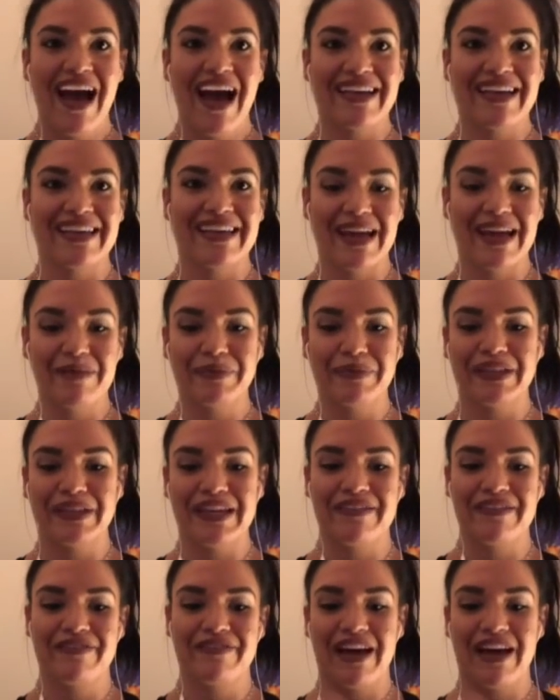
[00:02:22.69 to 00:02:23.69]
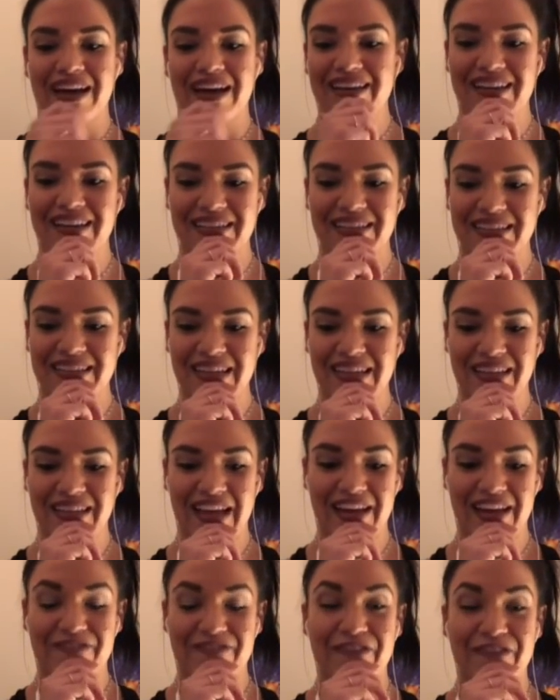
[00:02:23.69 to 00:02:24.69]
I can't believe that
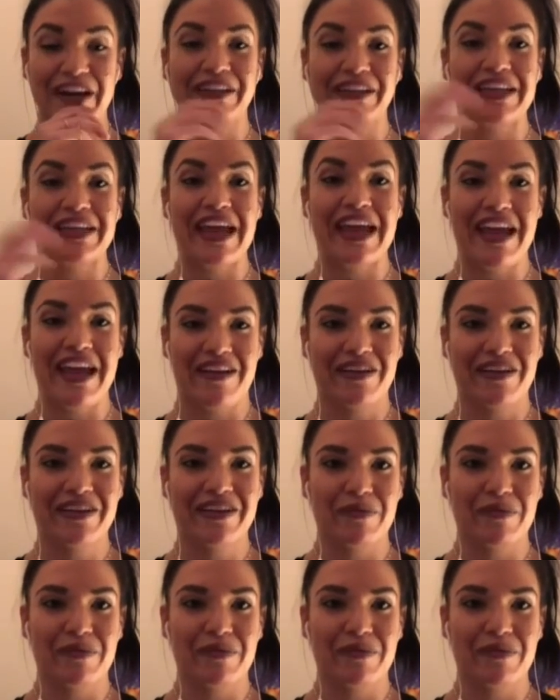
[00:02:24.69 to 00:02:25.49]
it finally aired.